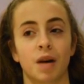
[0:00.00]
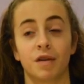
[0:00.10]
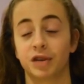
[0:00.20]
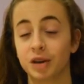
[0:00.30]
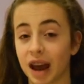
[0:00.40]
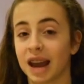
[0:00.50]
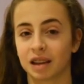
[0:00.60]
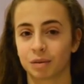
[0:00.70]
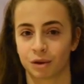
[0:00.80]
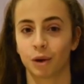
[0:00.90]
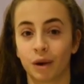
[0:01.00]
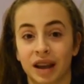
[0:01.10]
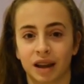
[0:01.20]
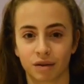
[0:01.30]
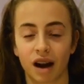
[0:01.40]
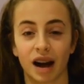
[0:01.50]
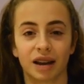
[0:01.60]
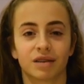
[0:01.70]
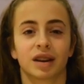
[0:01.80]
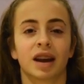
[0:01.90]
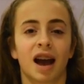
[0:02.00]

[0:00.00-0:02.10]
a few days before he arrived.